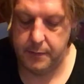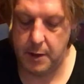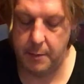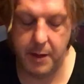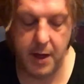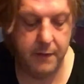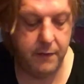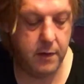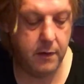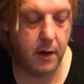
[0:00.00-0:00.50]
I
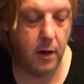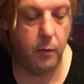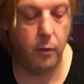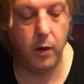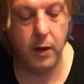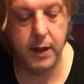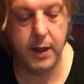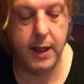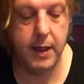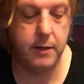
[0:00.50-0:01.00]
mean, if you've got
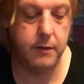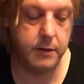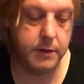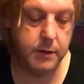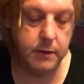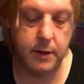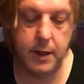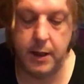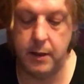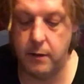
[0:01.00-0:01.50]
one kid or
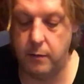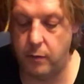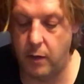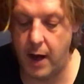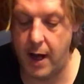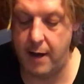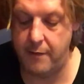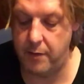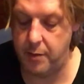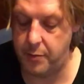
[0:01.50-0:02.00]
two kid or
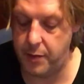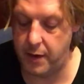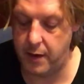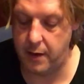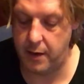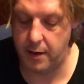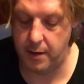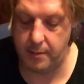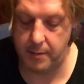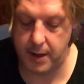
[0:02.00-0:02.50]
whatever,
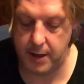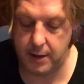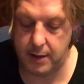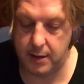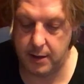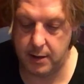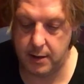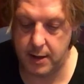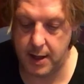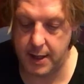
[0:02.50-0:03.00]
but I
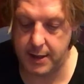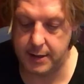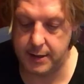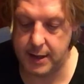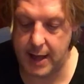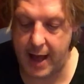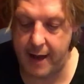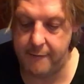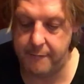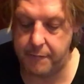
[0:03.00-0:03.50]
mean,
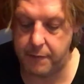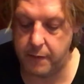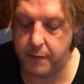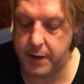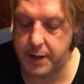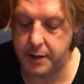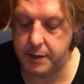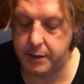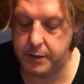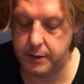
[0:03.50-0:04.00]
there's
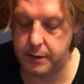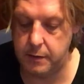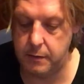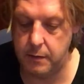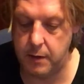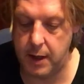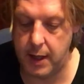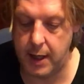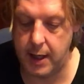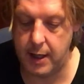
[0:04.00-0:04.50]
every
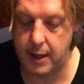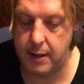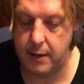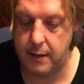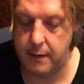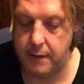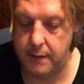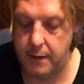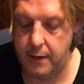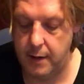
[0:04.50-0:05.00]
suit here.
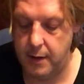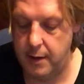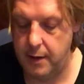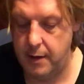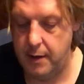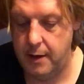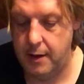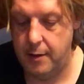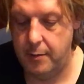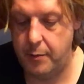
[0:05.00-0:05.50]

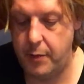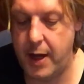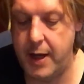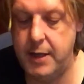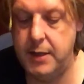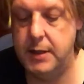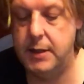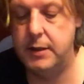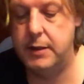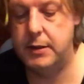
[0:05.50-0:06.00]

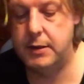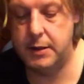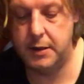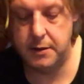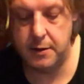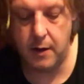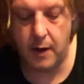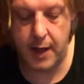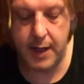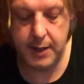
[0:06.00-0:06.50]
Pages
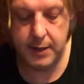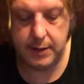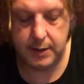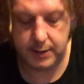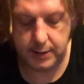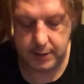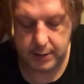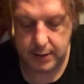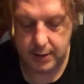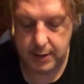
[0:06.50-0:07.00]
to
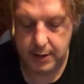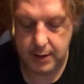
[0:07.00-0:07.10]
nights.